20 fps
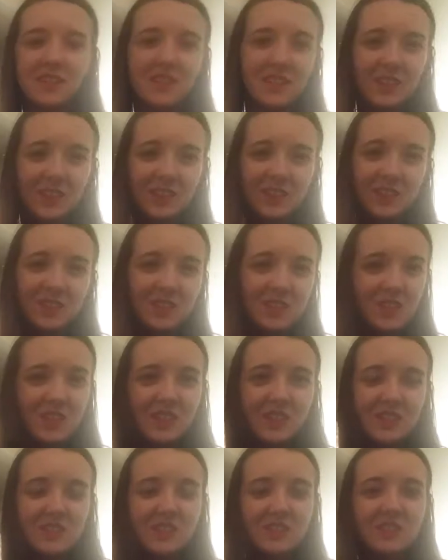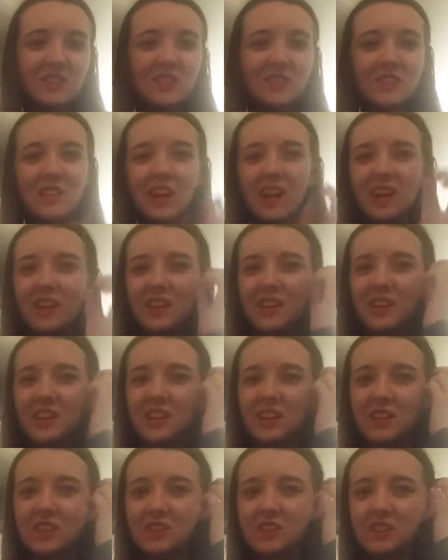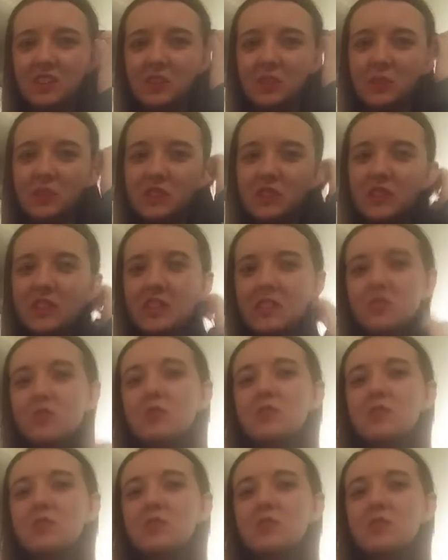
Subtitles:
Like, it's not like a continuous thing.